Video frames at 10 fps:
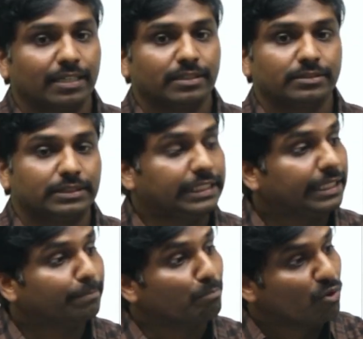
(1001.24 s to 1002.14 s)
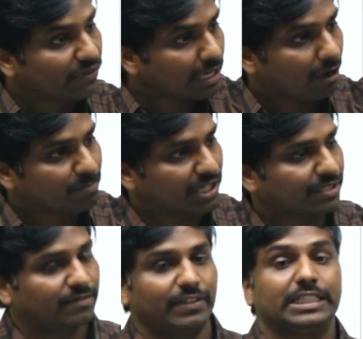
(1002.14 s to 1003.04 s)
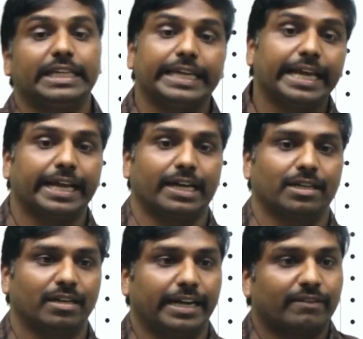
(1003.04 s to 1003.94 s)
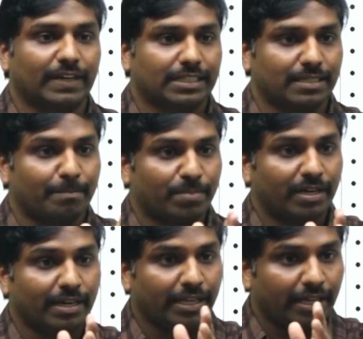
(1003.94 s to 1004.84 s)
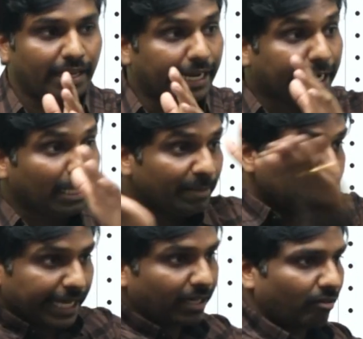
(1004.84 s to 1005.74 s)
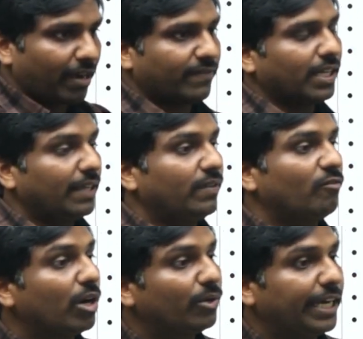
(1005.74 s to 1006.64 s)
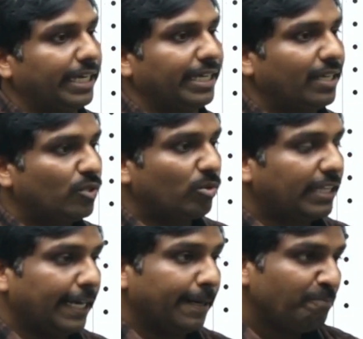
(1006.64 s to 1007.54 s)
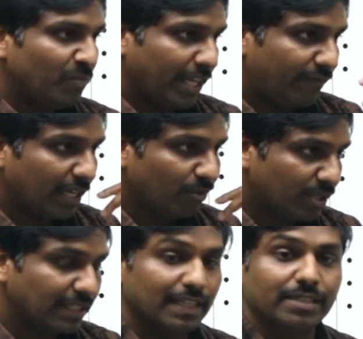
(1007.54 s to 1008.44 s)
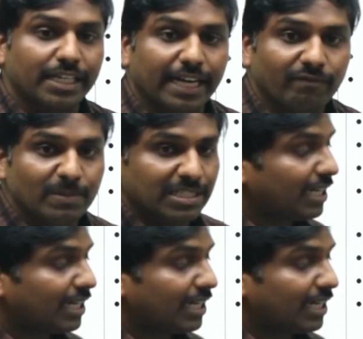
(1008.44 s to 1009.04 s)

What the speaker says: the moving objects in the air, like for example enemy aircraft if you want to hit. So then if you are using such kind of missiles,